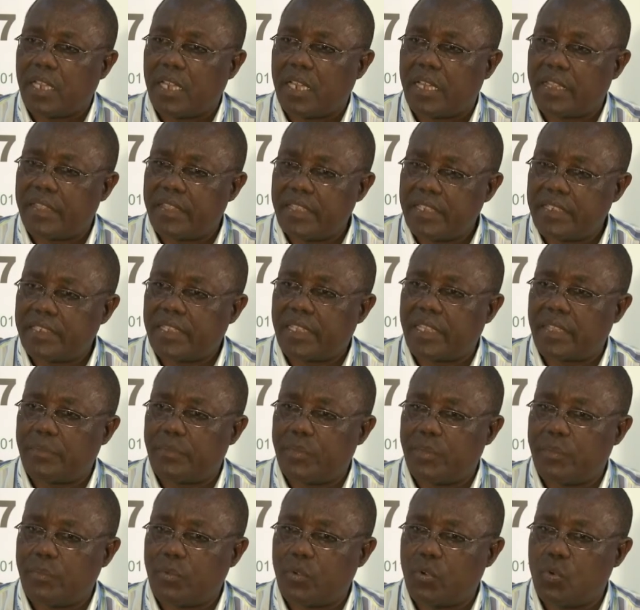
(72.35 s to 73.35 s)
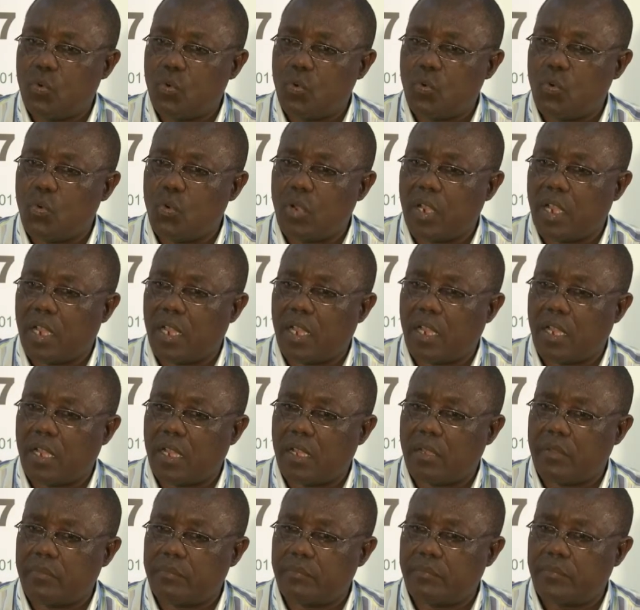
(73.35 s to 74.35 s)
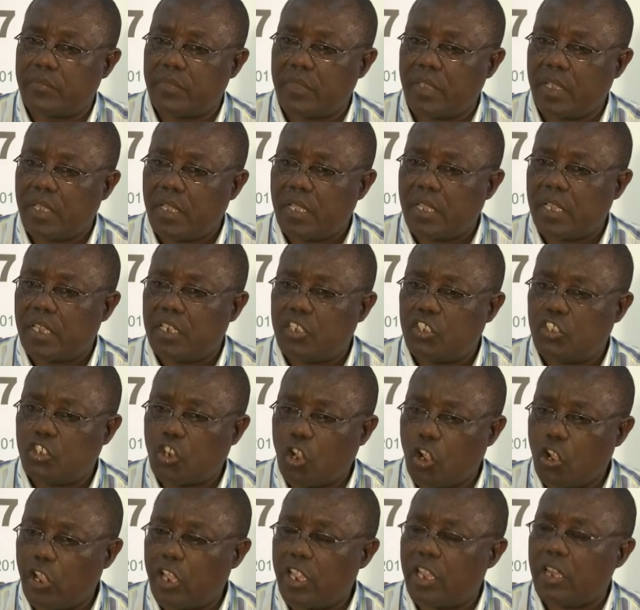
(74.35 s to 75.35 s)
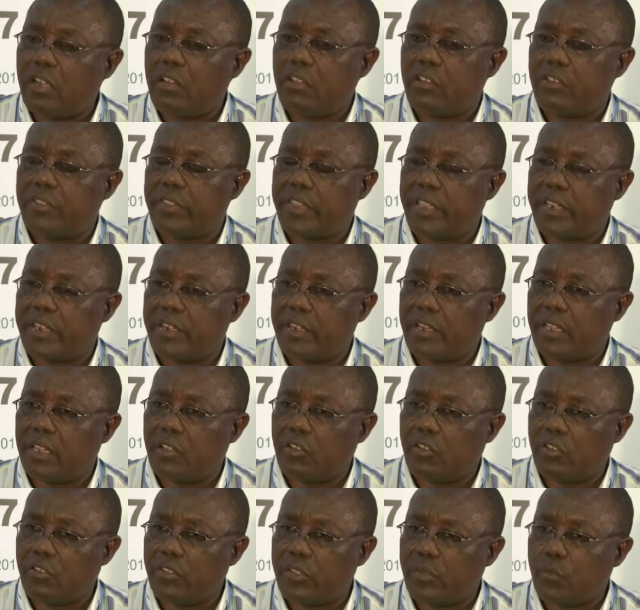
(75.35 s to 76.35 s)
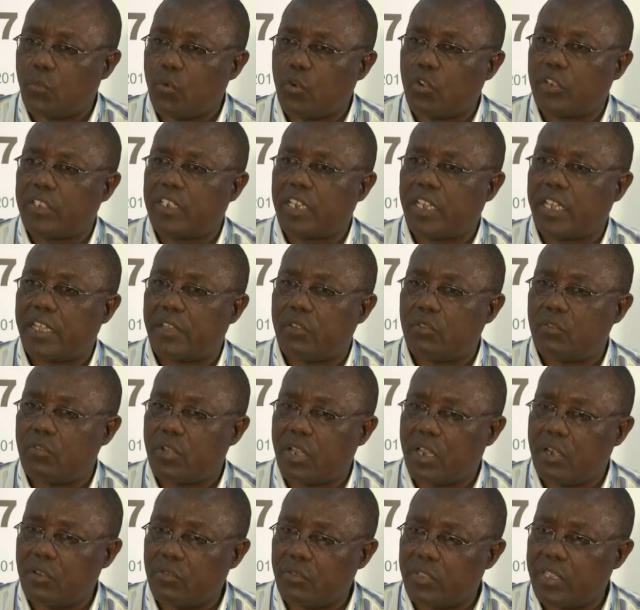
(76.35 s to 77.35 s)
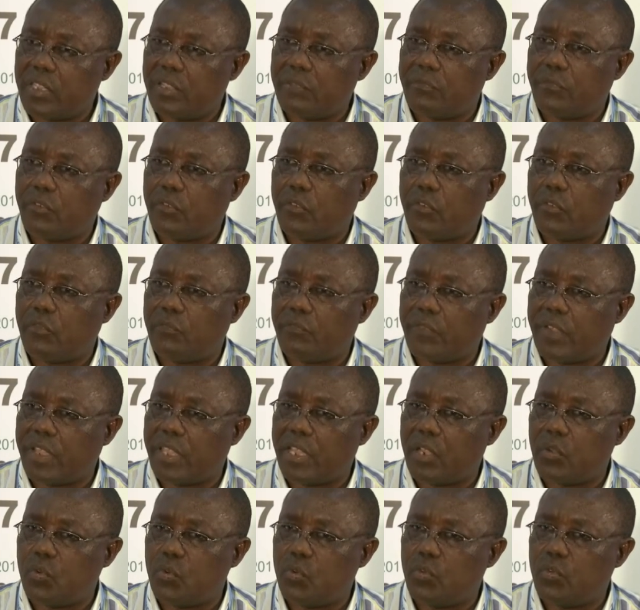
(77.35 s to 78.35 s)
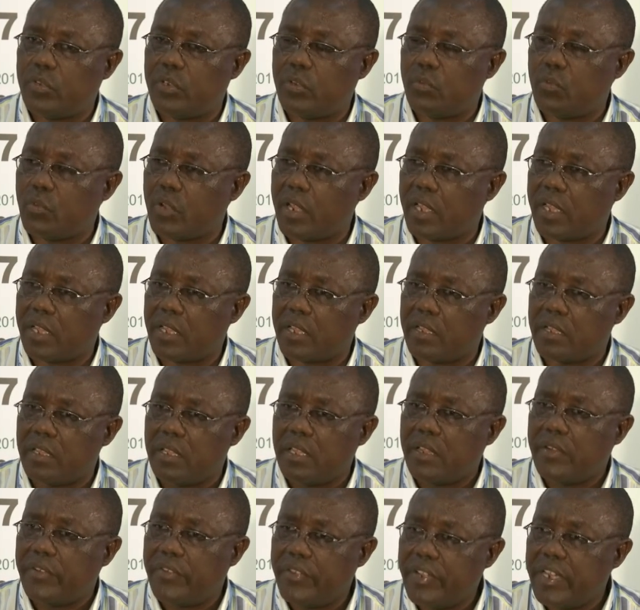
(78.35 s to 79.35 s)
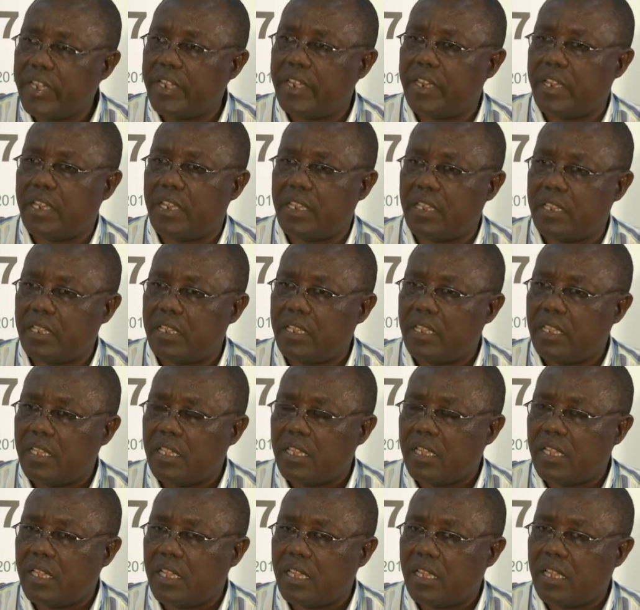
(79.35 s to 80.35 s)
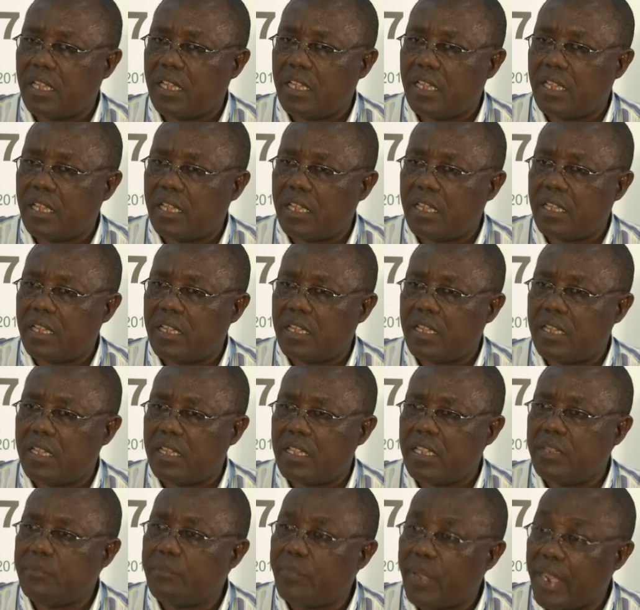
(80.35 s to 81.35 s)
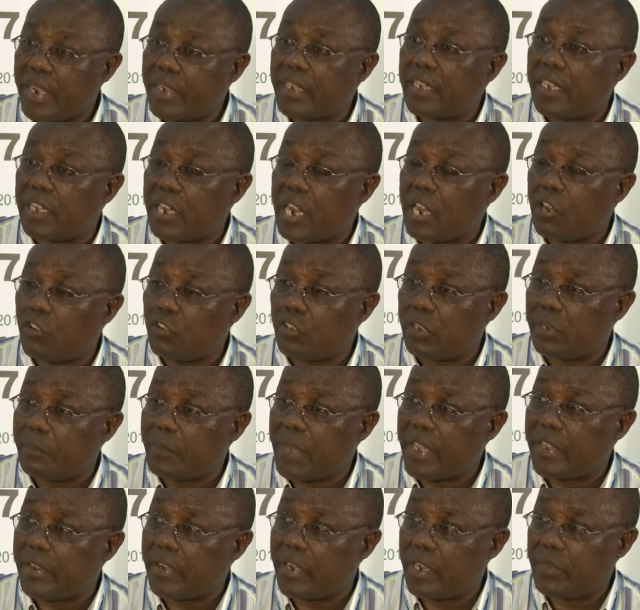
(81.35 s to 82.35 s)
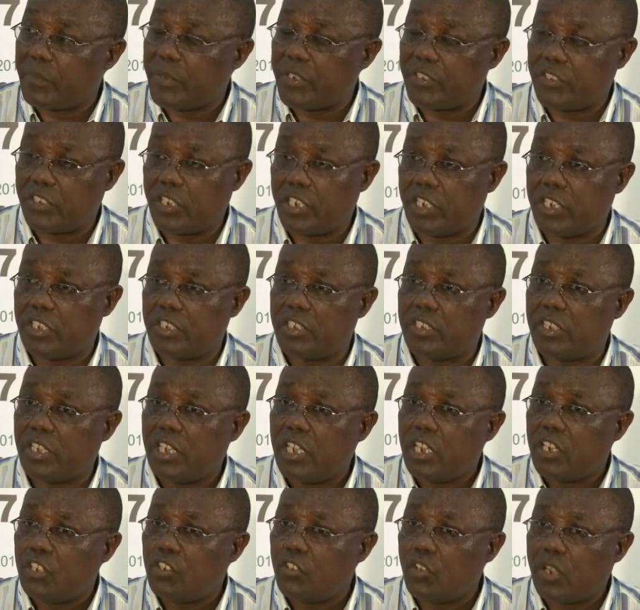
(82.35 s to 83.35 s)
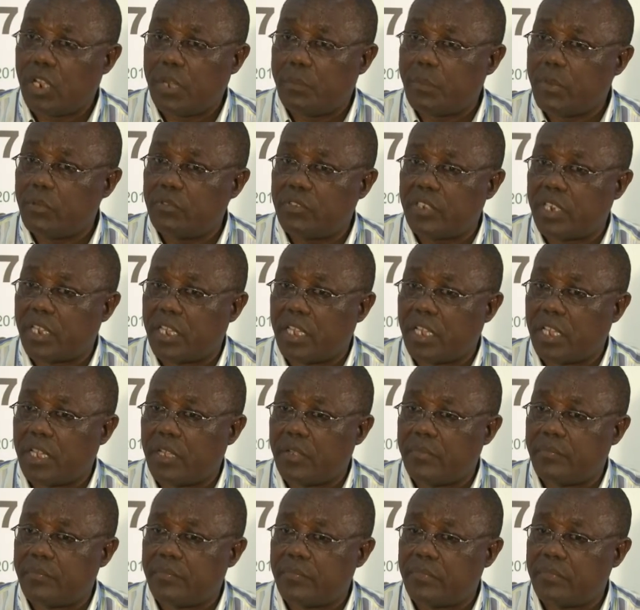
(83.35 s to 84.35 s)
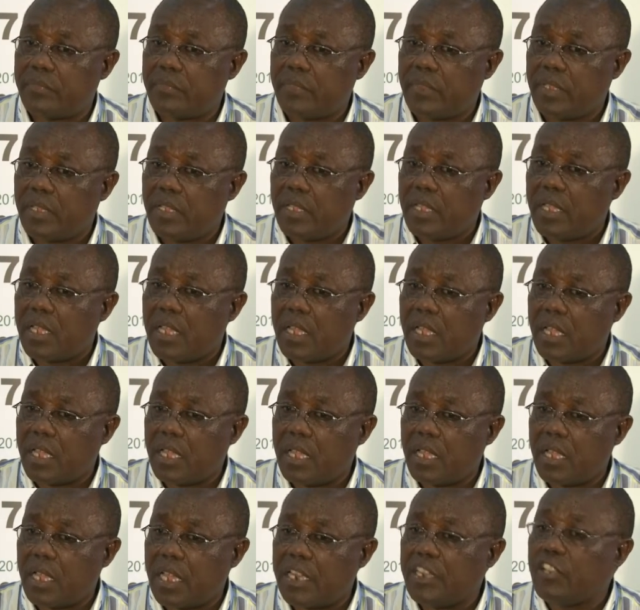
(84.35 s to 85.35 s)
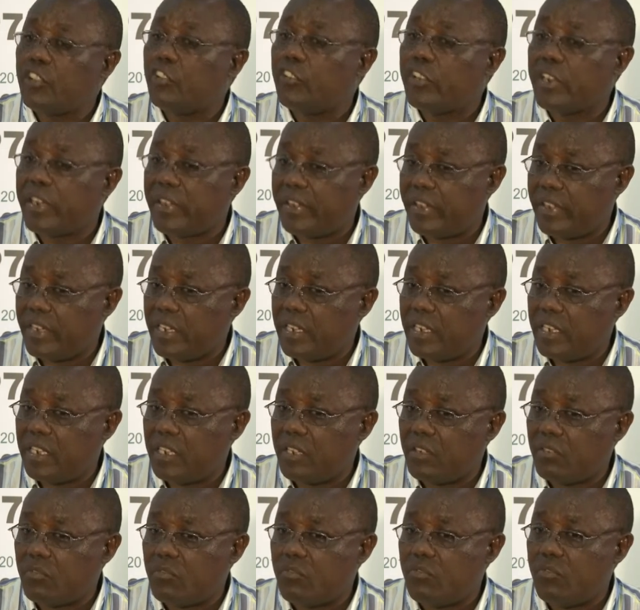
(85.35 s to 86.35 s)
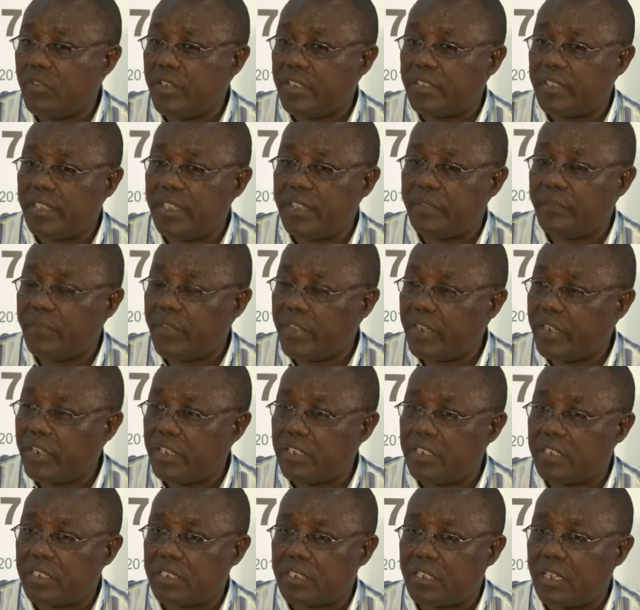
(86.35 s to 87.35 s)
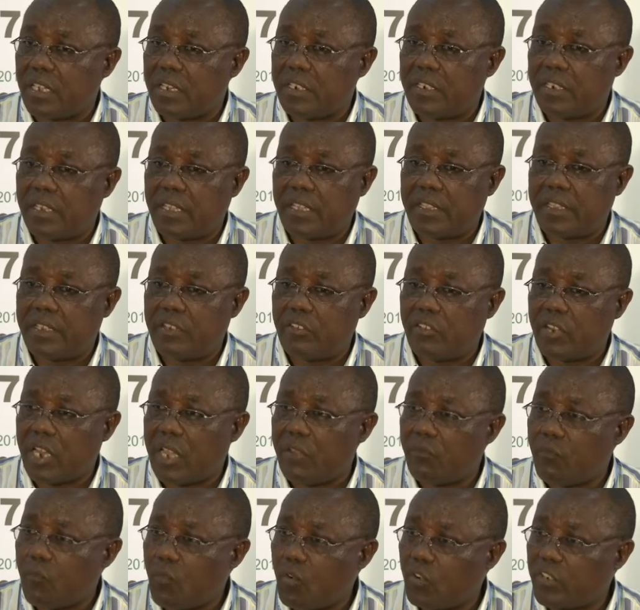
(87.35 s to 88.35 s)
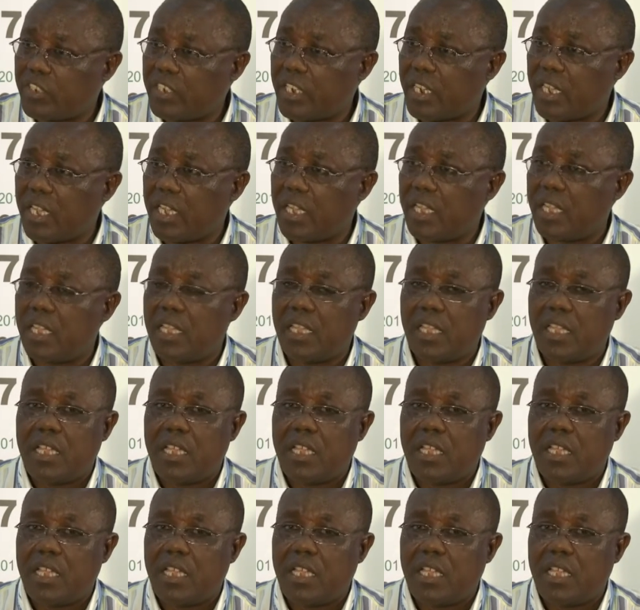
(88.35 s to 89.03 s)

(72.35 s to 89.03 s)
Uh, these are the people who um, toil on the, uh, on the water, who are looking for firewood, who are really uh, impacted a lot by climate change. Talk about um, uh, an elder lady who is in the village and uh, they don't have water.